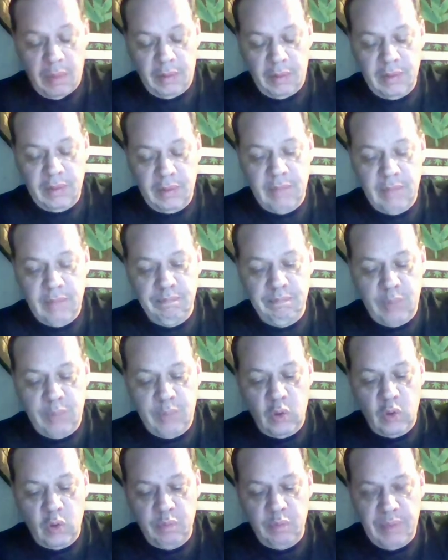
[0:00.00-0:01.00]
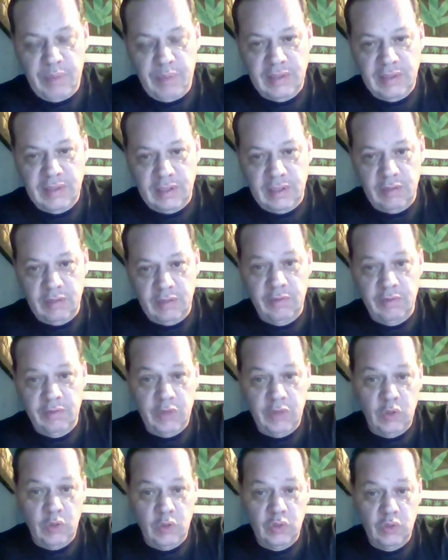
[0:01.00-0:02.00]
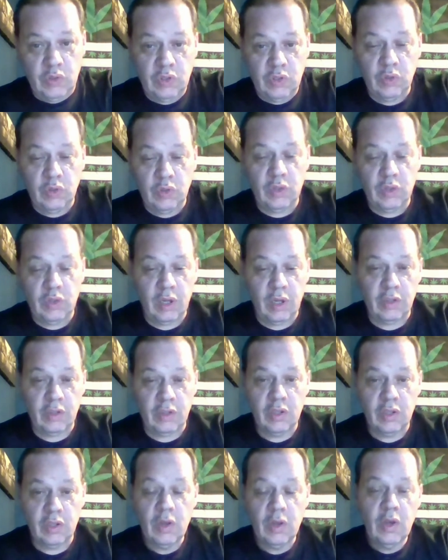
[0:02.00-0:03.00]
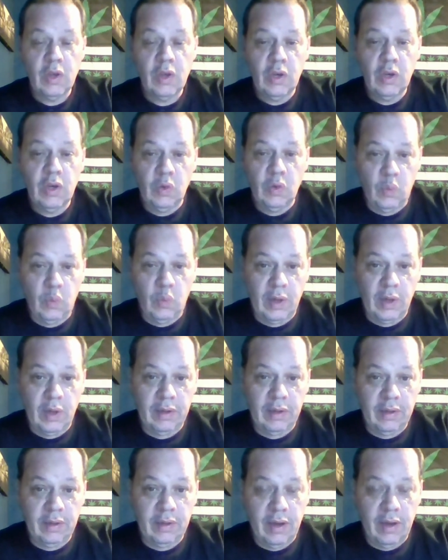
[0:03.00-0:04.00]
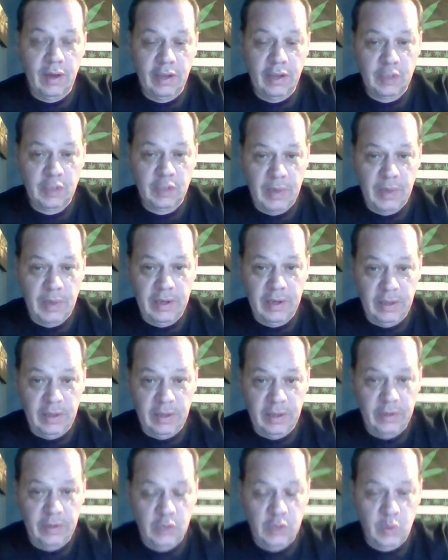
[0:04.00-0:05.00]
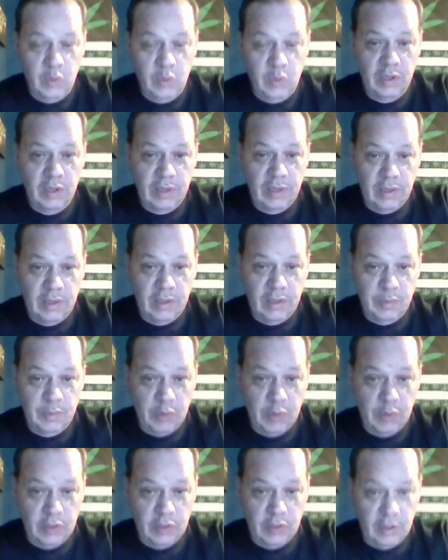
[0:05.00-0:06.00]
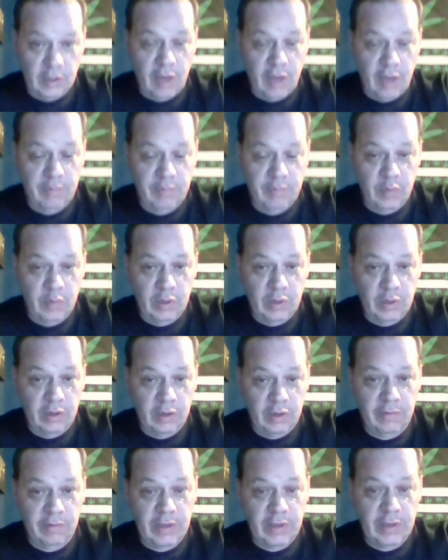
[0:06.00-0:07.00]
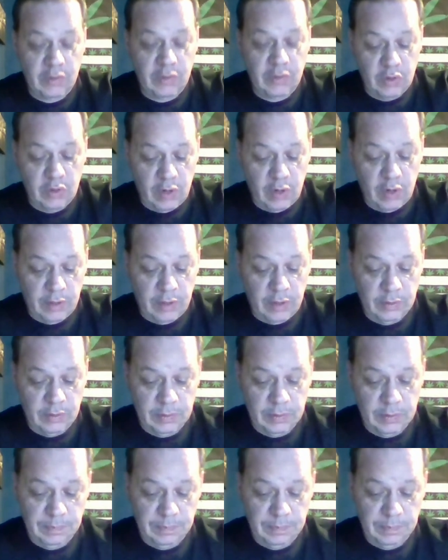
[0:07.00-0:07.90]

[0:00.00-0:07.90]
they both basically refused to tell us what the unexplained illness was that this person got no faith or trials.